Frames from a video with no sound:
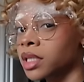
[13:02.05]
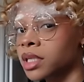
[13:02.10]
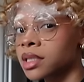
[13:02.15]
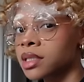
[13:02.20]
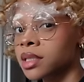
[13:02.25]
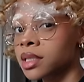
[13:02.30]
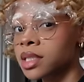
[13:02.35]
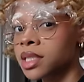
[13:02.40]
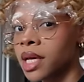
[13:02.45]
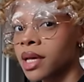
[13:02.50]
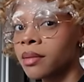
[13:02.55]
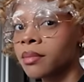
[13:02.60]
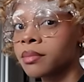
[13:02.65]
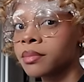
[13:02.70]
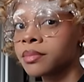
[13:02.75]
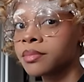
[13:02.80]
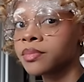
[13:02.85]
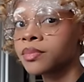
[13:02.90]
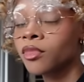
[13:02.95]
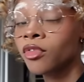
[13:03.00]
that it's the
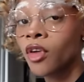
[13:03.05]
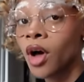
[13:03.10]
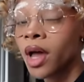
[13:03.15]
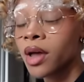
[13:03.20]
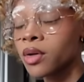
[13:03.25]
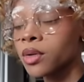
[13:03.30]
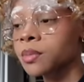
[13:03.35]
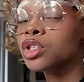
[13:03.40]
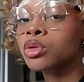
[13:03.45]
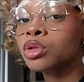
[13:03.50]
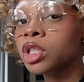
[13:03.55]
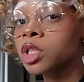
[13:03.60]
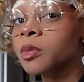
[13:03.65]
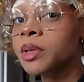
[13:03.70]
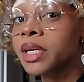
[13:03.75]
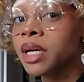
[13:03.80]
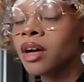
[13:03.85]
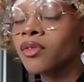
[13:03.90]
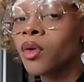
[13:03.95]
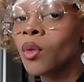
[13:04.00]
same file. So just
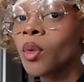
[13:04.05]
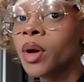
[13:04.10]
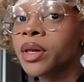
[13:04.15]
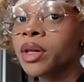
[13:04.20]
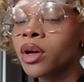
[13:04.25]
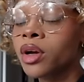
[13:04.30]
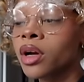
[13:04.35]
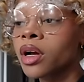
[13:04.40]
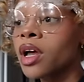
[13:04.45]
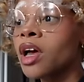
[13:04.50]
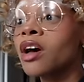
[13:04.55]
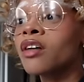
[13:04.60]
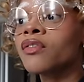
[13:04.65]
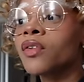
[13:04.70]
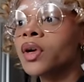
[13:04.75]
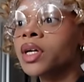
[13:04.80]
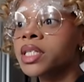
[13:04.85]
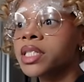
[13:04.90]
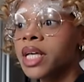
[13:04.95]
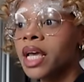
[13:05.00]
be careful when you're,
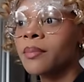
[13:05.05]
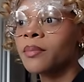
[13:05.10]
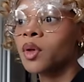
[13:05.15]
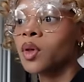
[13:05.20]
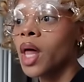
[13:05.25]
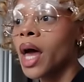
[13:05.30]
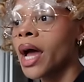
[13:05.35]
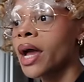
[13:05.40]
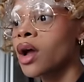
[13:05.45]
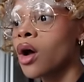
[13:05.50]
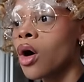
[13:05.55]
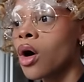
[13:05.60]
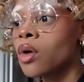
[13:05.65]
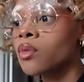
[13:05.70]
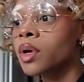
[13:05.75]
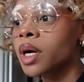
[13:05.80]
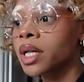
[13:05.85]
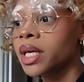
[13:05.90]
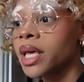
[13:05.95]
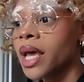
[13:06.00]
for example, if I
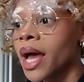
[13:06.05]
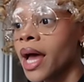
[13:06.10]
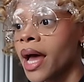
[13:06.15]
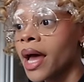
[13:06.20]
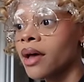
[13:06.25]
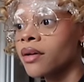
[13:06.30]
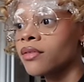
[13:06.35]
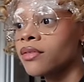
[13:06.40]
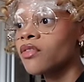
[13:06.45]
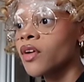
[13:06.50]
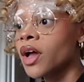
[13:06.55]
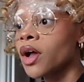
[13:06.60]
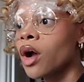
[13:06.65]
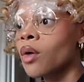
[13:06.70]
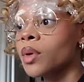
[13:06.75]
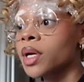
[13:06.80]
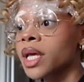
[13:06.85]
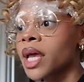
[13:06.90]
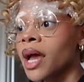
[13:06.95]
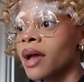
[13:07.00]
already have
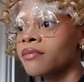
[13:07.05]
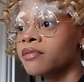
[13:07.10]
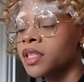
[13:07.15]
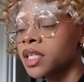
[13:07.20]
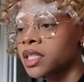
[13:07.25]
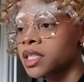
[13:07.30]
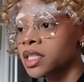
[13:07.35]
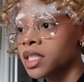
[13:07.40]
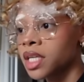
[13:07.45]
this